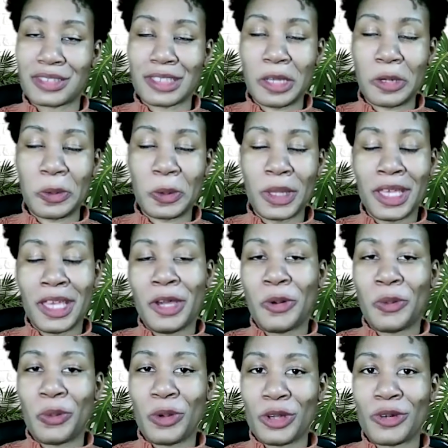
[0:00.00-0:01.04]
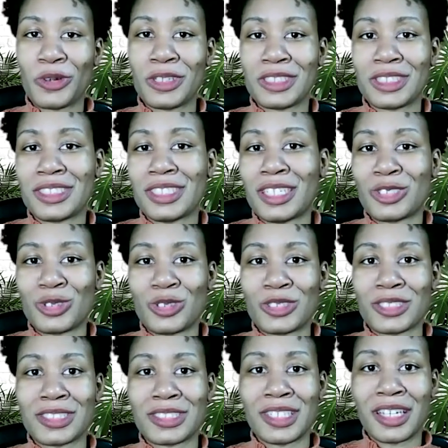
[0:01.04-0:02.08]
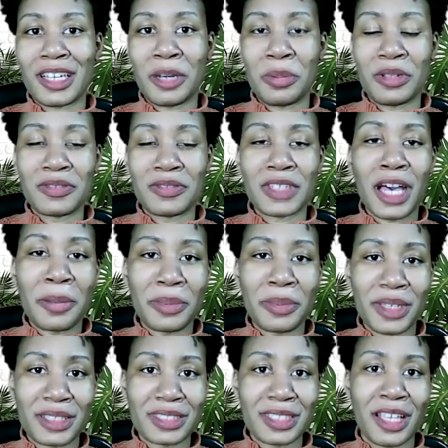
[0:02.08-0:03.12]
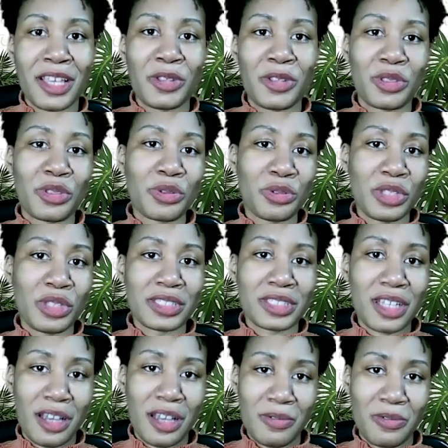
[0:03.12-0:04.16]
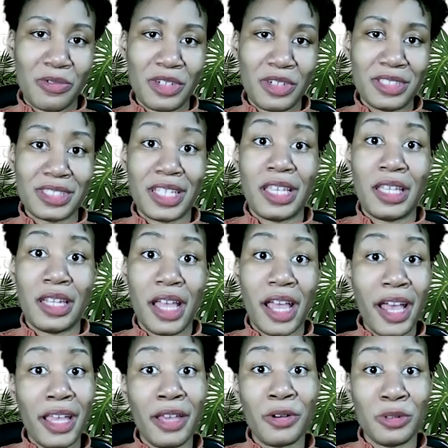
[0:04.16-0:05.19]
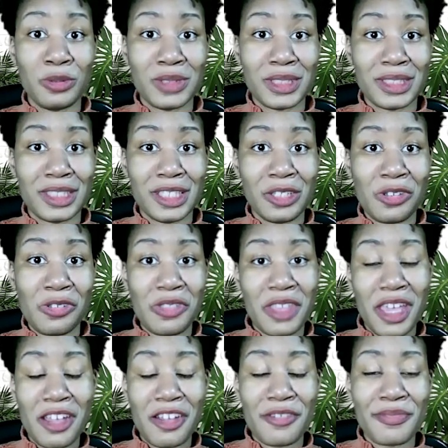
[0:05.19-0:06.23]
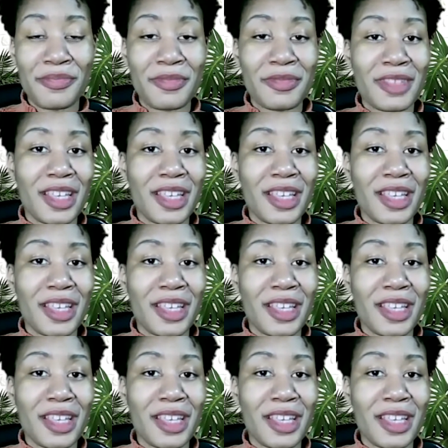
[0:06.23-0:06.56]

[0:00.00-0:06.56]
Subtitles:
So we're going to touch on a couple of topics through this conference, and I hope to see you there.